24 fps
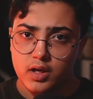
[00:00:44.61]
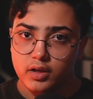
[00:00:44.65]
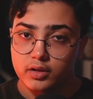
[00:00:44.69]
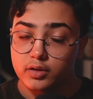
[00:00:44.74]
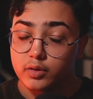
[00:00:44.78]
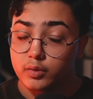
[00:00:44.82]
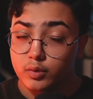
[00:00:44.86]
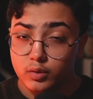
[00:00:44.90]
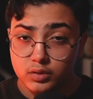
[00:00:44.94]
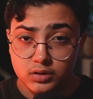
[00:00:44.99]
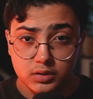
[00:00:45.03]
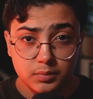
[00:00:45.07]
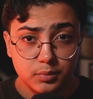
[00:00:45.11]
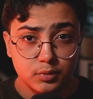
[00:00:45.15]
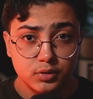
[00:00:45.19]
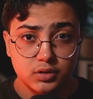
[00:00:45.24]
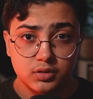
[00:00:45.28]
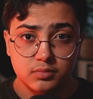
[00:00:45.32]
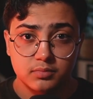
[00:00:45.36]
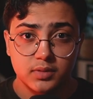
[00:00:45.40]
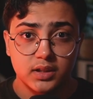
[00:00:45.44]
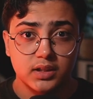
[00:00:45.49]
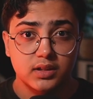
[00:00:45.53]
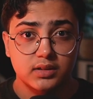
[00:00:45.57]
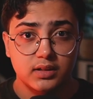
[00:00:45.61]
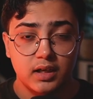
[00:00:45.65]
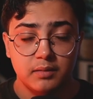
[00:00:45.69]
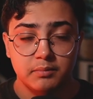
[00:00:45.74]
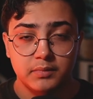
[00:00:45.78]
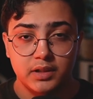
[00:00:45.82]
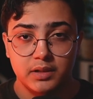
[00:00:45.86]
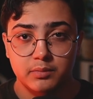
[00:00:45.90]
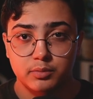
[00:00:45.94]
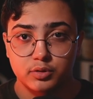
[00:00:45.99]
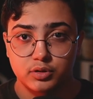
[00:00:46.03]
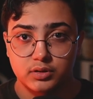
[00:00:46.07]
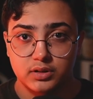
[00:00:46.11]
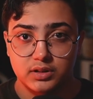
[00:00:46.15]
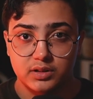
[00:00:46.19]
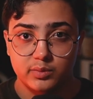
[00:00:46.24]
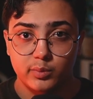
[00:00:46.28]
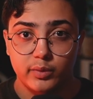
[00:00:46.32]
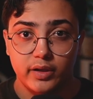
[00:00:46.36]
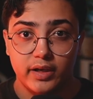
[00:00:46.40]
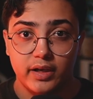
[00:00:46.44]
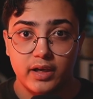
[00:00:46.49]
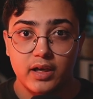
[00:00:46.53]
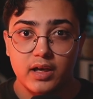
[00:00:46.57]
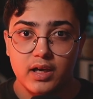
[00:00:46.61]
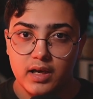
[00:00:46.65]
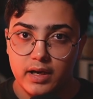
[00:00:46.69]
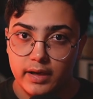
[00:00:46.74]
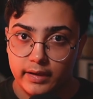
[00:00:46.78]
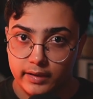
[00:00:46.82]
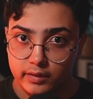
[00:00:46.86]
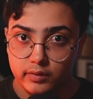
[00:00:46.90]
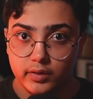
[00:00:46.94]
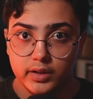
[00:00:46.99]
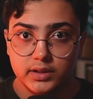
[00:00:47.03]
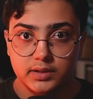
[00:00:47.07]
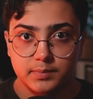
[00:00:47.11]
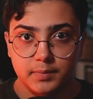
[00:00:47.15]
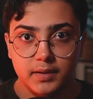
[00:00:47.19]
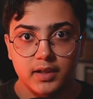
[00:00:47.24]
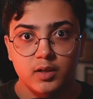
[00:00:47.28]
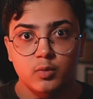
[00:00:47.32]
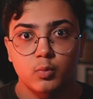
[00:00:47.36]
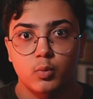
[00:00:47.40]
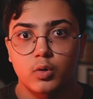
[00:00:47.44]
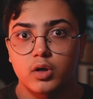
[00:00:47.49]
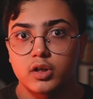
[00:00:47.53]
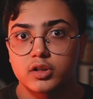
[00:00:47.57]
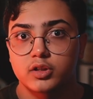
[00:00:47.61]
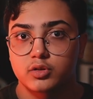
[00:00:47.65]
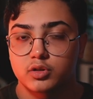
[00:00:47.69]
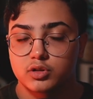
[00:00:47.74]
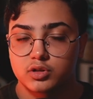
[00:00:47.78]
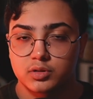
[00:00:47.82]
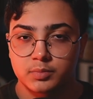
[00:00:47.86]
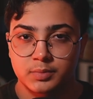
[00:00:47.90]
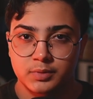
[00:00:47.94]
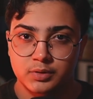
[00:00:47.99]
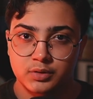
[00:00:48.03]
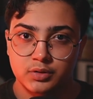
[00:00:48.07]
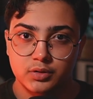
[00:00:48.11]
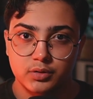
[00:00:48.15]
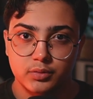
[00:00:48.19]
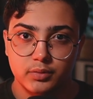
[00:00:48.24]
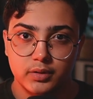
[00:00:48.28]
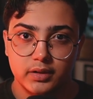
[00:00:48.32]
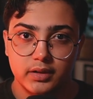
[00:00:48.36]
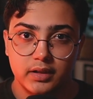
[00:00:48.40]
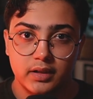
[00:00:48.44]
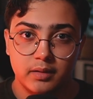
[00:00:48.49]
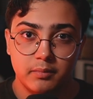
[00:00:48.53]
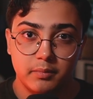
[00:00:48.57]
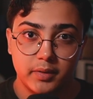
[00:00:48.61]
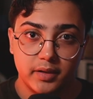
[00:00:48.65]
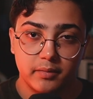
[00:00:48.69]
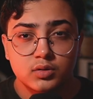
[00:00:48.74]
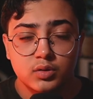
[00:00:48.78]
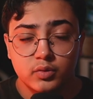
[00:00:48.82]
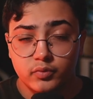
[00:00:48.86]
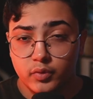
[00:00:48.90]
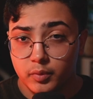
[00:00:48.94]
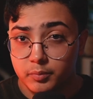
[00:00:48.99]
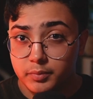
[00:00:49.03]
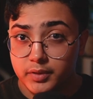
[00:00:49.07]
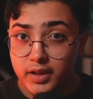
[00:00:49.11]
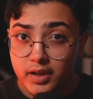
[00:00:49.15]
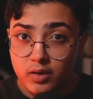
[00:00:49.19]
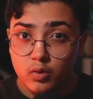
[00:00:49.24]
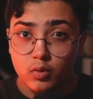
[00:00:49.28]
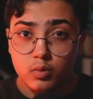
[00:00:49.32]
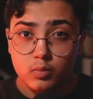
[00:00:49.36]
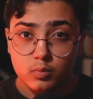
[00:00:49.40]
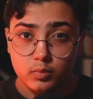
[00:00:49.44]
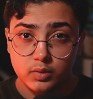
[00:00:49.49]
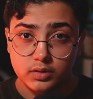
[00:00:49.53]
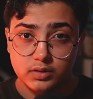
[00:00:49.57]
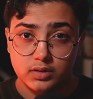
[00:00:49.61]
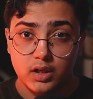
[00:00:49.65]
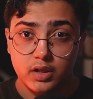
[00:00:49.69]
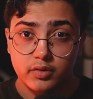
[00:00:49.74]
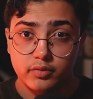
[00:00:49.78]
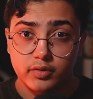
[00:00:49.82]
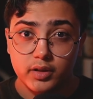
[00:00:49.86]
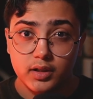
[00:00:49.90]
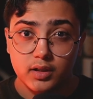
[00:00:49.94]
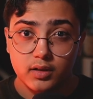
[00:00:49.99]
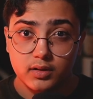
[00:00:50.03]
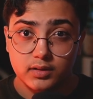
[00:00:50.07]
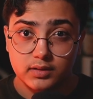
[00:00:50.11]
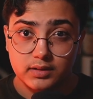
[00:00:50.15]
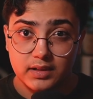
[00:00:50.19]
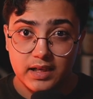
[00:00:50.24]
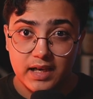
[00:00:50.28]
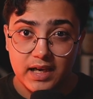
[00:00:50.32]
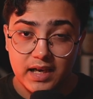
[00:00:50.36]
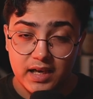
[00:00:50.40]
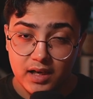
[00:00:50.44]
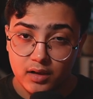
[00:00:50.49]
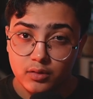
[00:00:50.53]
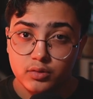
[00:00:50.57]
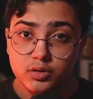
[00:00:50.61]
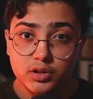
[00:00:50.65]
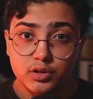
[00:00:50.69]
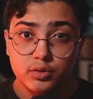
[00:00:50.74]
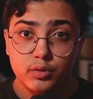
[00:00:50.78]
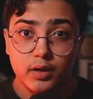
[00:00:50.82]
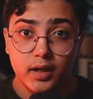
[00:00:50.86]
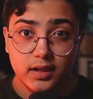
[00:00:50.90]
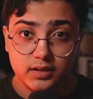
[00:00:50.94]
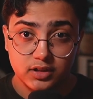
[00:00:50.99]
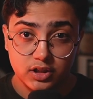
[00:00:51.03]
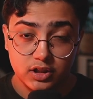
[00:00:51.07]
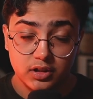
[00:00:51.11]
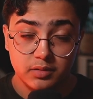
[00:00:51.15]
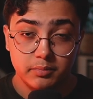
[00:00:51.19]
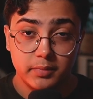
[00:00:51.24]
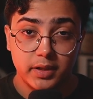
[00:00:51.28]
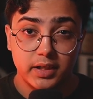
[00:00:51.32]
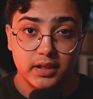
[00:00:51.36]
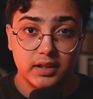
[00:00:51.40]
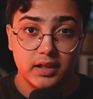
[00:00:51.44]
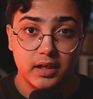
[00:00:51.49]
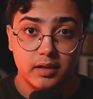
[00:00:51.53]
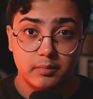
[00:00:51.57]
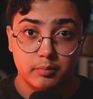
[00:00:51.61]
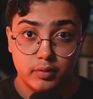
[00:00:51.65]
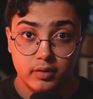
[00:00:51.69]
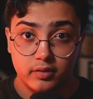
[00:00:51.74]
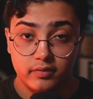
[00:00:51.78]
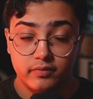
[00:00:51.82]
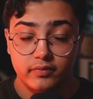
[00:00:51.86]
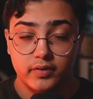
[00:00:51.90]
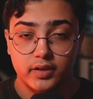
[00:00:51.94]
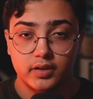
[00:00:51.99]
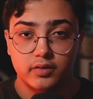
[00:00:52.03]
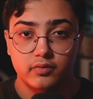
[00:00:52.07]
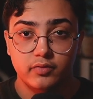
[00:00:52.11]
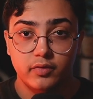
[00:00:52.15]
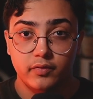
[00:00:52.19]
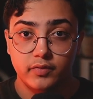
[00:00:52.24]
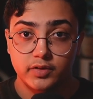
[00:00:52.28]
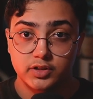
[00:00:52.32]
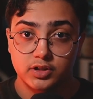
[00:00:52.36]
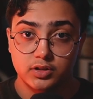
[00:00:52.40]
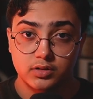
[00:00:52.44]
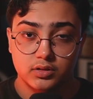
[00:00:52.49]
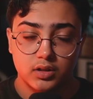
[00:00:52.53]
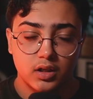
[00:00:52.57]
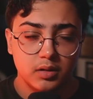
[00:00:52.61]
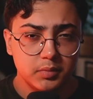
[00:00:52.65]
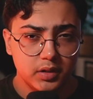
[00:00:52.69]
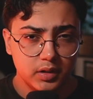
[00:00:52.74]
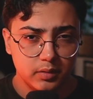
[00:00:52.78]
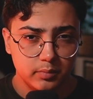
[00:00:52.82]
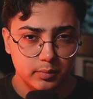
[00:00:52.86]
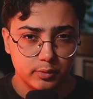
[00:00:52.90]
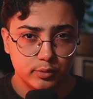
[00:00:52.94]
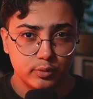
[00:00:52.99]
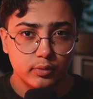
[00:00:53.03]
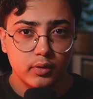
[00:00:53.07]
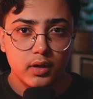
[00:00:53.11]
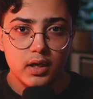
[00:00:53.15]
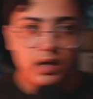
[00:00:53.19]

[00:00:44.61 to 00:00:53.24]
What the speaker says: You're not supposed to make timetables this way, and I'll explain why you're not supposed to do it in a bit. So from then onwards, I realized how do you actually make a perfect revision timetable?